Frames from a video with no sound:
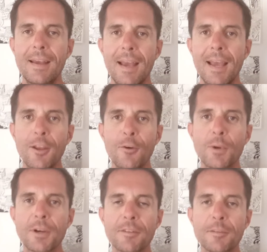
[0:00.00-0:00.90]
Hello,
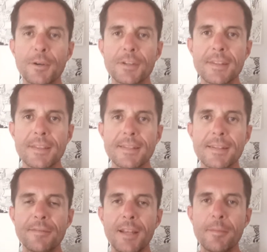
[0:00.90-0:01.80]
wonderful person. This is
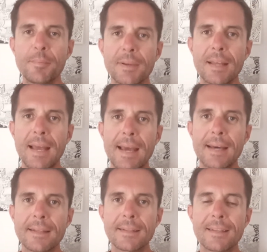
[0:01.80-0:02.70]
Philip,
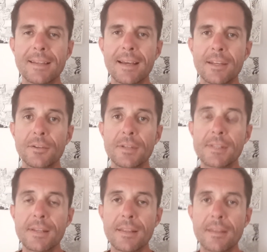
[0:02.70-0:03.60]
and I noticed
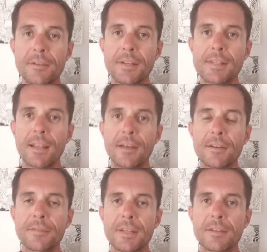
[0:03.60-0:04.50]
that there is a lot of
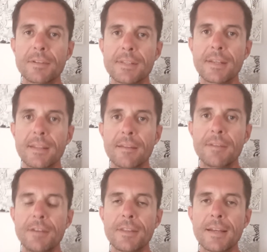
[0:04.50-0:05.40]
interest in the
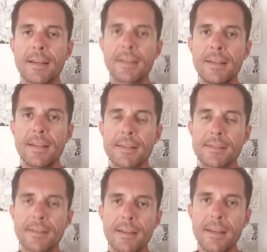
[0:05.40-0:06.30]
video that I did
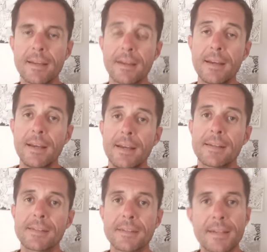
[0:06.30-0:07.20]
yesterday,
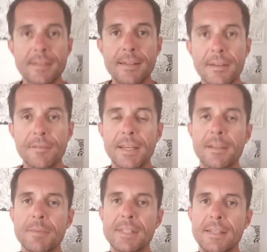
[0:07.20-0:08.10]
suggesting
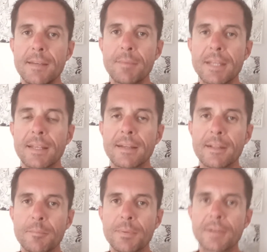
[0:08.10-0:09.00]
vitamin C might
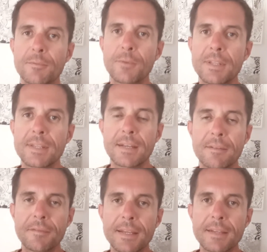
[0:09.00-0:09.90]
help with an
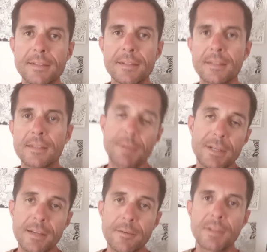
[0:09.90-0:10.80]
infection,
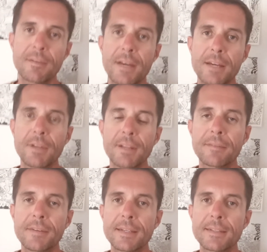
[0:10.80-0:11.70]
especially with a viral
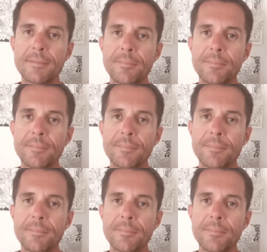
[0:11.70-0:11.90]
infection.